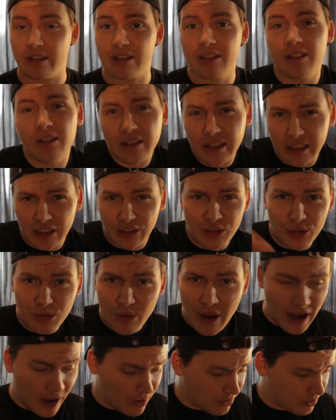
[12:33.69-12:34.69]
This took like
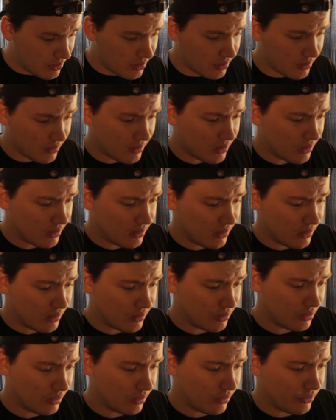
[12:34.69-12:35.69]
2 hours, just in
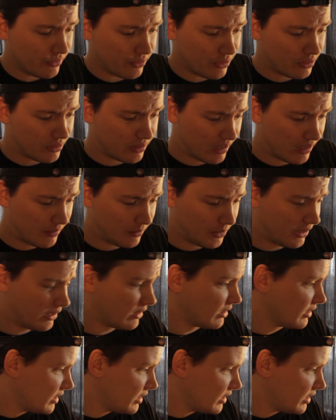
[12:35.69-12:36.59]
case you're looking for a timeline.